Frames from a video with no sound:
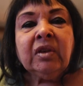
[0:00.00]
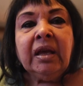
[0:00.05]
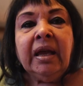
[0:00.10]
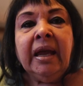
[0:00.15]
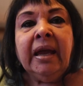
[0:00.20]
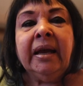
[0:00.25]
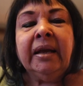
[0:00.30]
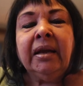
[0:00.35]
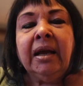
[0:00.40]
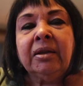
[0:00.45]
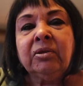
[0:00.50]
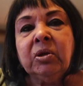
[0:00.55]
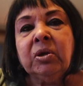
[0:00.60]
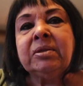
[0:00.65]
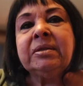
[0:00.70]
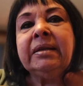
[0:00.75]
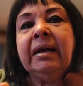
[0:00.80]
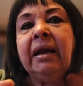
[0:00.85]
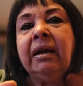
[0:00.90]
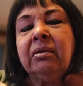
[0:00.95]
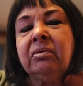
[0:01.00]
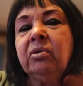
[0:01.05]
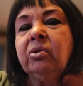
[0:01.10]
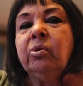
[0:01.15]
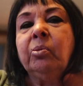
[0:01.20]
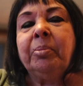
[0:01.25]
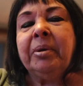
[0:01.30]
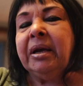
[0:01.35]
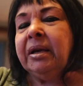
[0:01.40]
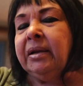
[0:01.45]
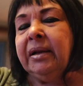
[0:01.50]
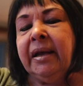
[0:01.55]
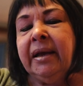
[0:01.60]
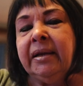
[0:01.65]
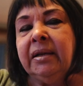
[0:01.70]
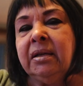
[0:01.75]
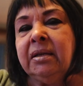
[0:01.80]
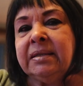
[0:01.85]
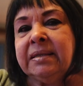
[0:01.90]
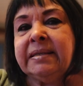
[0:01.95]
And I looked at it a little bit,
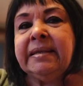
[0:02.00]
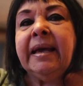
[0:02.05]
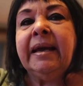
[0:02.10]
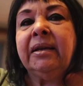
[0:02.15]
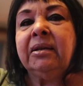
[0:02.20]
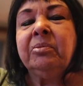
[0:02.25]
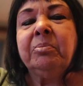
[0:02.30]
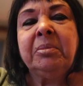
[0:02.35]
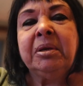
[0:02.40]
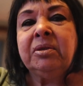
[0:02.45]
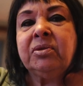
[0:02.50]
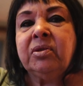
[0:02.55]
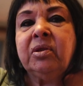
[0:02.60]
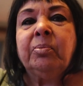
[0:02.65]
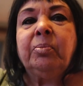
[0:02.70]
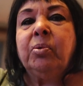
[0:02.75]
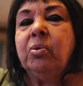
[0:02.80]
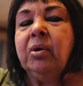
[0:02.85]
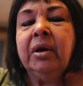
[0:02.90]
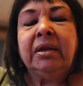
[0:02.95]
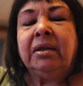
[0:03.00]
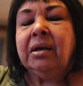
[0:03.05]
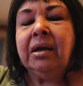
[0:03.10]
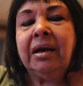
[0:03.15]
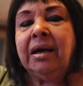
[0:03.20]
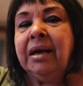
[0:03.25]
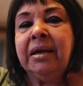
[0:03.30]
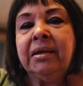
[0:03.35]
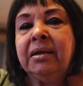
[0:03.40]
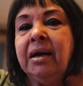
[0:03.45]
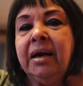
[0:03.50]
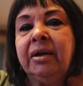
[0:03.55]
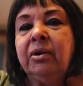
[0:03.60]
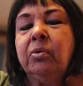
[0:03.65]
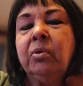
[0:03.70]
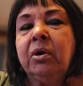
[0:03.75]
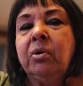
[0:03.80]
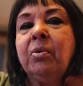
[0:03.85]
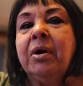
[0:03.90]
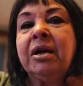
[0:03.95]
and it saddened me to the point I, I
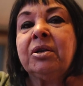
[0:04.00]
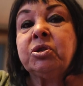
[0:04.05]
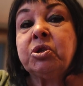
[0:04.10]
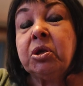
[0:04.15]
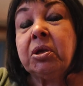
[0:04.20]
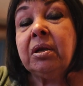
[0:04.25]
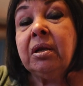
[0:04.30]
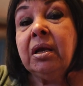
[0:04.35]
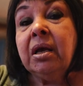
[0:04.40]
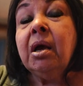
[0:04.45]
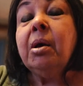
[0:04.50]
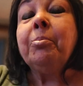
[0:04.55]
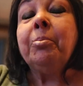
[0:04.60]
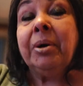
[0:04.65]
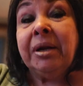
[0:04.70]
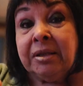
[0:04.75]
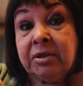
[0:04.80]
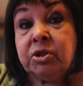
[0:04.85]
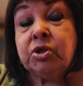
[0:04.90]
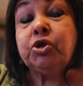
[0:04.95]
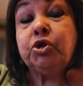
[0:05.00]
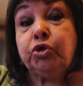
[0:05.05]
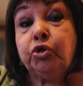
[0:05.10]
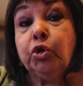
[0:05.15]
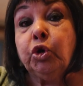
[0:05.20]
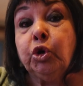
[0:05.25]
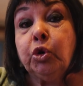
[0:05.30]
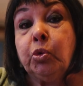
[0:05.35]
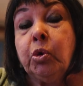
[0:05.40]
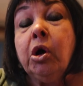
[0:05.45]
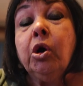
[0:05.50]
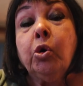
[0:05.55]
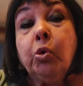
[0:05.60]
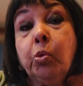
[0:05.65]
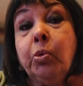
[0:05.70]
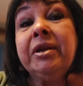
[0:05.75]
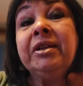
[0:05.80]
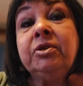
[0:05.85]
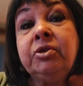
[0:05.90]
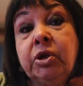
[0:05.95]
don't want to watch it. But it's true.
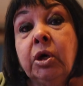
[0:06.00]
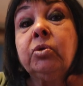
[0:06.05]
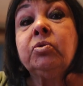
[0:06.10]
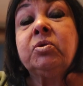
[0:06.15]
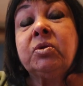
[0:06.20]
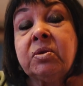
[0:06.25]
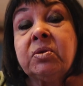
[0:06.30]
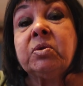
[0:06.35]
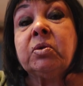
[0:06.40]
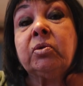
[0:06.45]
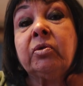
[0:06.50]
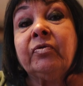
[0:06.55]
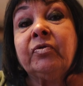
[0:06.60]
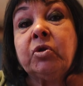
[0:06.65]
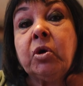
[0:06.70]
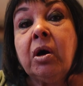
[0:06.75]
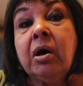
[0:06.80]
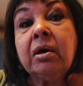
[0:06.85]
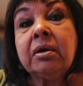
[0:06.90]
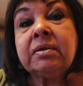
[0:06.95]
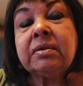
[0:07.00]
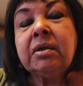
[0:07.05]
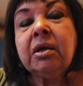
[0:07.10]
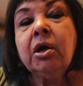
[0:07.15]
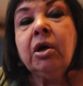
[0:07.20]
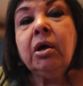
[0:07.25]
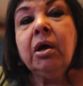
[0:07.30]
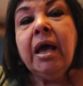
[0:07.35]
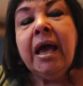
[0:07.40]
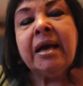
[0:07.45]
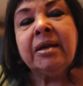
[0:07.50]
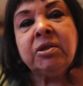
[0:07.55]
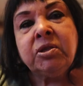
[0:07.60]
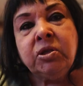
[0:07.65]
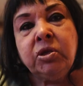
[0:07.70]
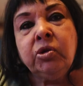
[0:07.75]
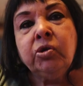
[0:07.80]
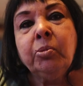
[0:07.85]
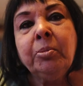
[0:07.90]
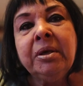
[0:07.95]
We don't deserve dogs.
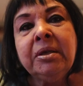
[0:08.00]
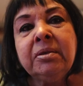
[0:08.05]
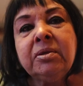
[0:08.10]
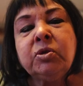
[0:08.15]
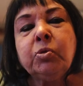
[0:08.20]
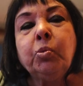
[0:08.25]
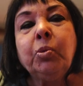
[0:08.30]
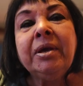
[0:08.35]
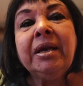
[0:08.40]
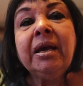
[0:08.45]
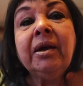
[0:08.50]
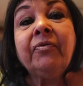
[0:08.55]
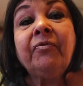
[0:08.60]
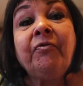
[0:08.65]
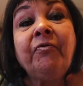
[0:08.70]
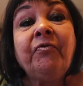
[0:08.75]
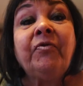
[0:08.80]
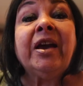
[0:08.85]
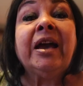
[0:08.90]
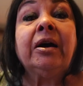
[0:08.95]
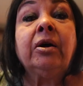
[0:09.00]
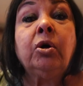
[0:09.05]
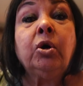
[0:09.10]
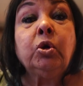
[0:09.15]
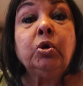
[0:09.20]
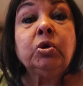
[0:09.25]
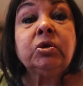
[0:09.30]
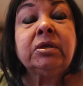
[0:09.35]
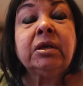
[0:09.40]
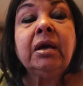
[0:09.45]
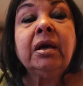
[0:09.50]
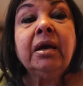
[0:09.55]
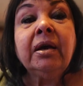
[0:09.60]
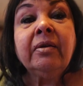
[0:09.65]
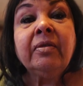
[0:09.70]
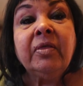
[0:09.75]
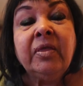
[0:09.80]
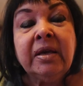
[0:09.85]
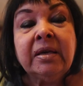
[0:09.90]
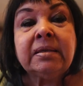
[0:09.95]
As humans, we have failed
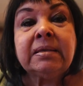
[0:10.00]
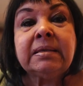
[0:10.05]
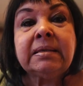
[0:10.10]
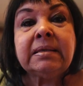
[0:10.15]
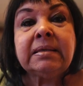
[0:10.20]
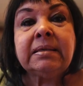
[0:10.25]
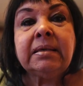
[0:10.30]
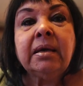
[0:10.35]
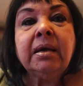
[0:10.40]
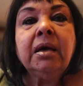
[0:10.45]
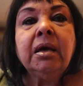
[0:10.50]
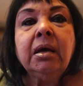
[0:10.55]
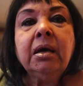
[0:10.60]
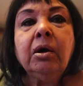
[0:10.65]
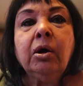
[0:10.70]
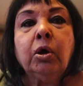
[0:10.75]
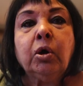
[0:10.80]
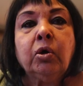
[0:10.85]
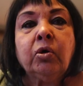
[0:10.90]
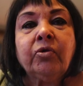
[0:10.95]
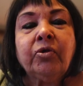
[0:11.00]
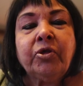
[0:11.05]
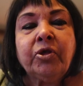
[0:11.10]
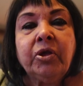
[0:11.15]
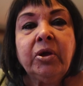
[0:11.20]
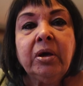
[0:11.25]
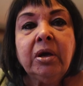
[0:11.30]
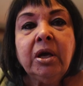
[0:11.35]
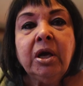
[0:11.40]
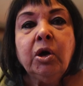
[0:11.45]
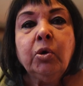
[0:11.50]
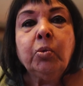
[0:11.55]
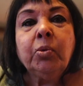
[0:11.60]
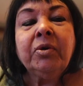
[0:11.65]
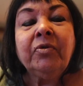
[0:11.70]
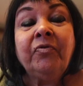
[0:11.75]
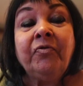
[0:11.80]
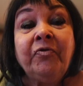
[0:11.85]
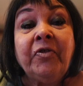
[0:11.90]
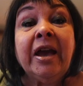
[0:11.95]
this earth.
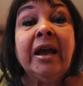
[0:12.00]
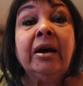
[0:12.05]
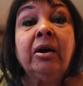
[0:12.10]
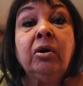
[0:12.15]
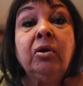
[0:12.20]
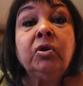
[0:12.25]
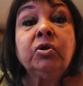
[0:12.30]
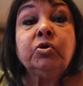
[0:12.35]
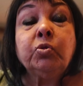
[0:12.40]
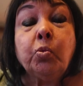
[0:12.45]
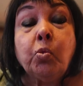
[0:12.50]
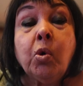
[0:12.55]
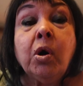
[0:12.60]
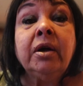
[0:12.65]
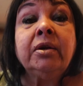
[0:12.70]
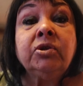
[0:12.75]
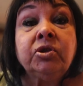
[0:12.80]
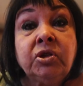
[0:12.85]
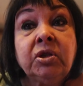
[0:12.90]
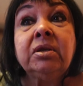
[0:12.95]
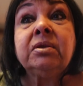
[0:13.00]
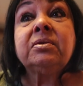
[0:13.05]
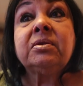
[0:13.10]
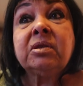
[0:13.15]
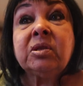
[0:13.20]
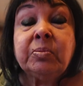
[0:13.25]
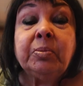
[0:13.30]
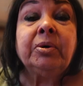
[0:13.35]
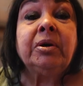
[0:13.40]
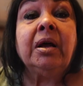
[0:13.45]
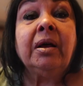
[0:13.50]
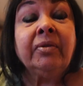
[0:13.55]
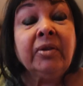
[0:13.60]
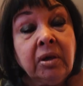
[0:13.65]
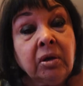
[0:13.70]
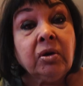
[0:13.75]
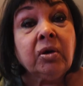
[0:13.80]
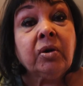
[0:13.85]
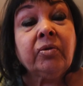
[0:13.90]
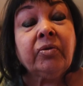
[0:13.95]
We failed what Jesus put on
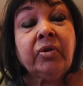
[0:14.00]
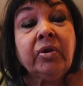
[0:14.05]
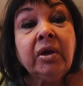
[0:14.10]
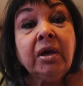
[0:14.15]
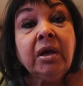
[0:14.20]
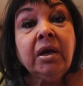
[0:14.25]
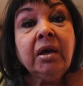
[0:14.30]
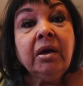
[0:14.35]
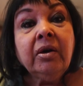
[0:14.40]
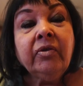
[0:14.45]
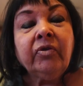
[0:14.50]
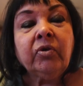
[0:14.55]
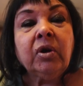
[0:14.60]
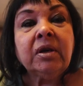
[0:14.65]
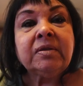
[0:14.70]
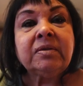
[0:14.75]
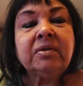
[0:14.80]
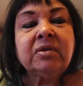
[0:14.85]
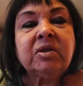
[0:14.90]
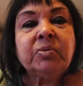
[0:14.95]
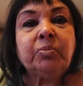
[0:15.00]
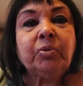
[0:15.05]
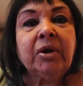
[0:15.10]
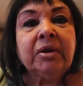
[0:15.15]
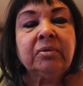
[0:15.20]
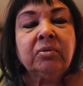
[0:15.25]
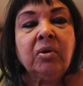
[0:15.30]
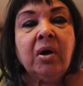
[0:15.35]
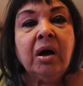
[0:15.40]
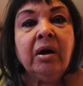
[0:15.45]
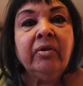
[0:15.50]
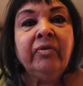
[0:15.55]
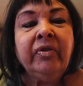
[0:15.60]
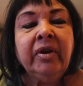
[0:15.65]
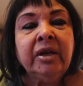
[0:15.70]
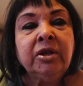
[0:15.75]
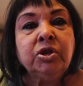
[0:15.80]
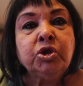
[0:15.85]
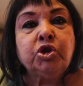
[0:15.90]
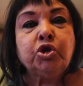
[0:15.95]
the earth for us to spread love
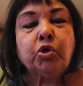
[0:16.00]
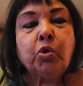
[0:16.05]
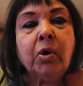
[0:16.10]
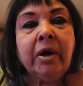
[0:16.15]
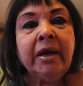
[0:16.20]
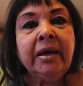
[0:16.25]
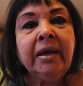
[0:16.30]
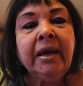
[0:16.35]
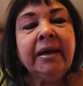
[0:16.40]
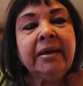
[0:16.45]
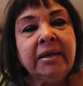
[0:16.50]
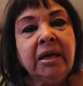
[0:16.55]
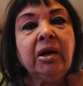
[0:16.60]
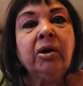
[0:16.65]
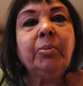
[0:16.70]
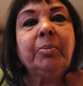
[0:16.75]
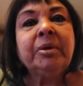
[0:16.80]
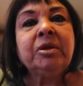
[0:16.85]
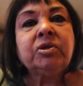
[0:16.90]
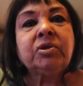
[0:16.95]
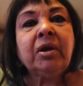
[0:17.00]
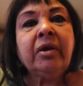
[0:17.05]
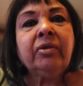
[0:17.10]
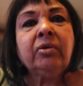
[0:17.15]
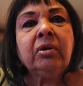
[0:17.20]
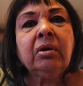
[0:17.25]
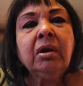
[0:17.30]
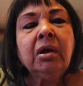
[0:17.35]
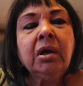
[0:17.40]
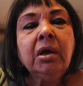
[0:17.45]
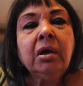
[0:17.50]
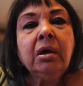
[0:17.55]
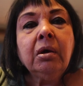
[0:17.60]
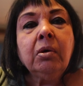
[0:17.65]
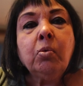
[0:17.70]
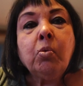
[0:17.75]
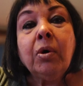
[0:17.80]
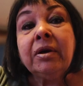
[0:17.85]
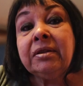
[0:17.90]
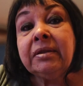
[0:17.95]
and joy and help each other.
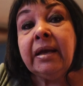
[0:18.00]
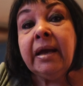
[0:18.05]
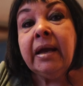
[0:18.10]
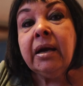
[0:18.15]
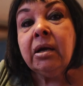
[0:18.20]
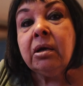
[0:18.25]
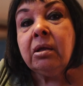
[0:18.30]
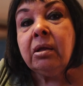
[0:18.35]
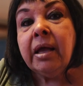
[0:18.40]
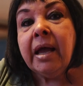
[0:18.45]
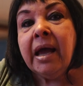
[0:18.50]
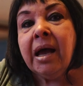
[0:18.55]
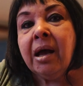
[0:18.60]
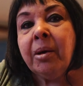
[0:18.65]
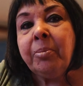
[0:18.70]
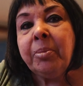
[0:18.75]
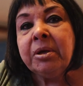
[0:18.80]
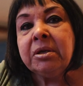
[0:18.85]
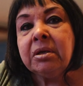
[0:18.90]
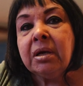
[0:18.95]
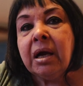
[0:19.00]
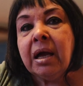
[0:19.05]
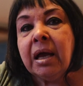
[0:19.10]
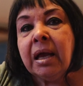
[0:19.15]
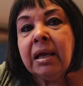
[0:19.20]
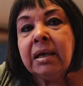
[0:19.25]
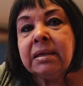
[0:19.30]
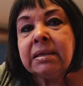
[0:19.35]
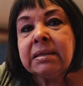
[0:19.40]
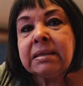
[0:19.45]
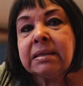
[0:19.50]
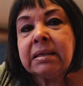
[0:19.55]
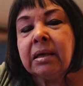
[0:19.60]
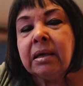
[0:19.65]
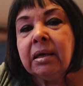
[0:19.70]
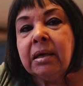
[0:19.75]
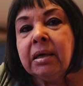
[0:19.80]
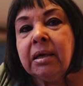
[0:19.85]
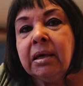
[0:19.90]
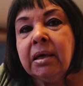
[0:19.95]
What the hell happened, guys?
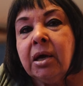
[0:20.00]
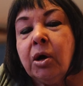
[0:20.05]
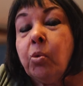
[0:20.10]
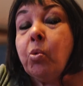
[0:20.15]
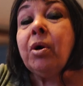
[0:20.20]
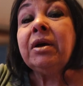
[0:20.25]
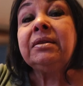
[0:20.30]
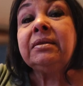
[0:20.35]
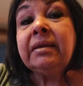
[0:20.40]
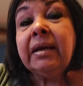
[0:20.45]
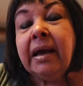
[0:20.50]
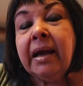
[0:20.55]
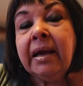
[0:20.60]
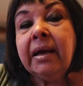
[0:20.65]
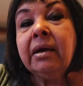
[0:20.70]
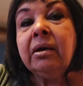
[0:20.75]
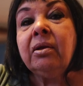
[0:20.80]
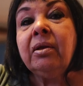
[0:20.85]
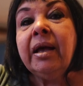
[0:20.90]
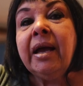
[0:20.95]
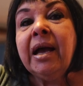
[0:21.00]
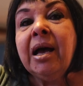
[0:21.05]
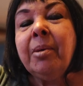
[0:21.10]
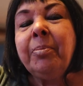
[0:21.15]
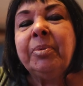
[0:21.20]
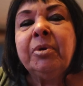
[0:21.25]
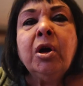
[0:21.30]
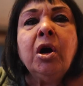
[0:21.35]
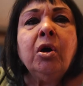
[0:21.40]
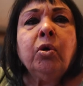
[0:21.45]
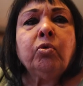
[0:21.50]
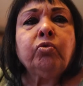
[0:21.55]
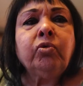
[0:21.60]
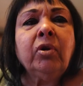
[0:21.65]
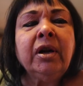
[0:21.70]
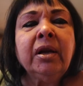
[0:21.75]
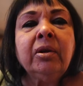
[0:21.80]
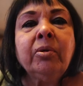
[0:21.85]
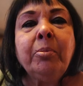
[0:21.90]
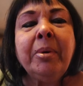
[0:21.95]
What the hell happened?
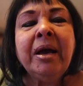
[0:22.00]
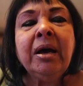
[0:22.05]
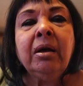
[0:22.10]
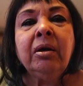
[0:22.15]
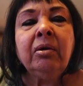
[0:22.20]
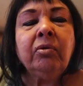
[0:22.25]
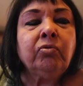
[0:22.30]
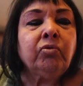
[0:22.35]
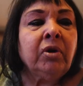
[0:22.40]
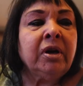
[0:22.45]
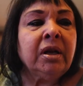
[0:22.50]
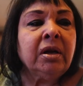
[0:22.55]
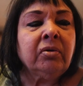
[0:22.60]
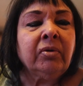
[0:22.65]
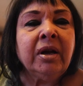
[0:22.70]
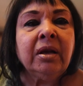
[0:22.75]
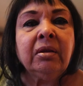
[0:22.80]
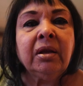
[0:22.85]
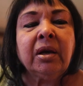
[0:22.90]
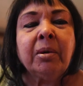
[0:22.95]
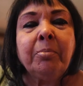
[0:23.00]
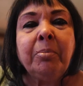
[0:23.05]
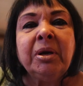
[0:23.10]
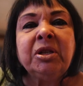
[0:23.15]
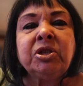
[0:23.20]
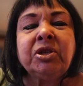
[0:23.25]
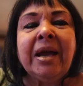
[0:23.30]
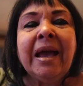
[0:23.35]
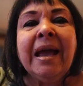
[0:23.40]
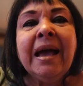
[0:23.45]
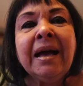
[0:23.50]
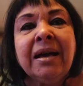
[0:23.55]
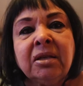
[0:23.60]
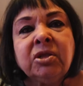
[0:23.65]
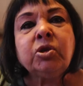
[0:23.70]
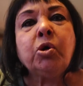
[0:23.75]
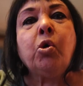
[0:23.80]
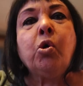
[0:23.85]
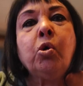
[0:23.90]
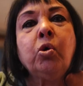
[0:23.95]
Running about, running around like a bunch of
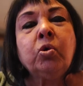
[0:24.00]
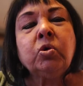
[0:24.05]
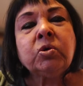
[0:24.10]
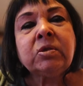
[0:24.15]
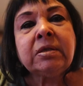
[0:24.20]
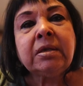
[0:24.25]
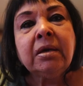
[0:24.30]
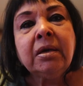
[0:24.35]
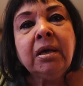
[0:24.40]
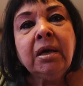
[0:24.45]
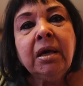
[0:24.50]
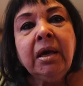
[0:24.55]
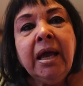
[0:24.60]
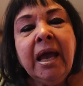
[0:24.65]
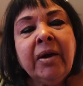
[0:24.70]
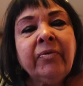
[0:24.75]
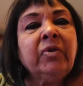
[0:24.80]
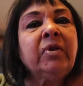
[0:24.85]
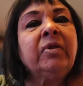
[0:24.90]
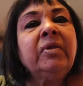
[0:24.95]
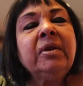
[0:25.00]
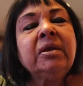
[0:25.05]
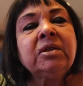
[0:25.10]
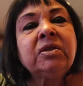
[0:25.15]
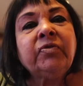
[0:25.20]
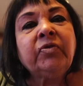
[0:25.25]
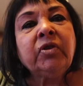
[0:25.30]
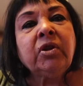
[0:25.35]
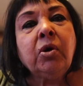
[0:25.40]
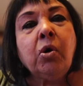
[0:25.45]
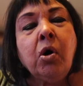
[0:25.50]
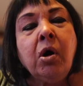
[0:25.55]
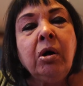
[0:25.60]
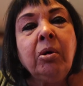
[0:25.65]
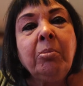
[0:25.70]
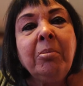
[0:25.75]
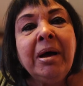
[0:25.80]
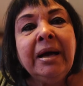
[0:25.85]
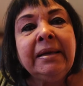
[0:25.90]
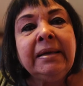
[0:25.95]
assholes. Everything's for the
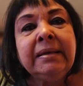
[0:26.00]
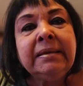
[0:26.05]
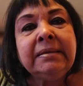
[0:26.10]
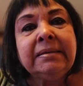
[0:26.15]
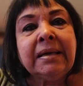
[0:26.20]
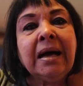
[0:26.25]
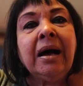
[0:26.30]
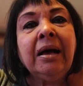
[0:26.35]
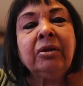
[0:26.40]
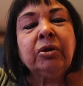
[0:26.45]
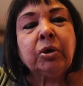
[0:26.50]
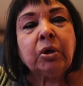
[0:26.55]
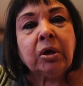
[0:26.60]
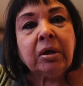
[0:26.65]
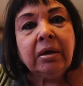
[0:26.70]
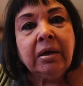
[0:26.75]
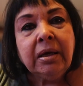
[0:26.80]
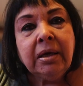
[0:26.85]
almighty dollar.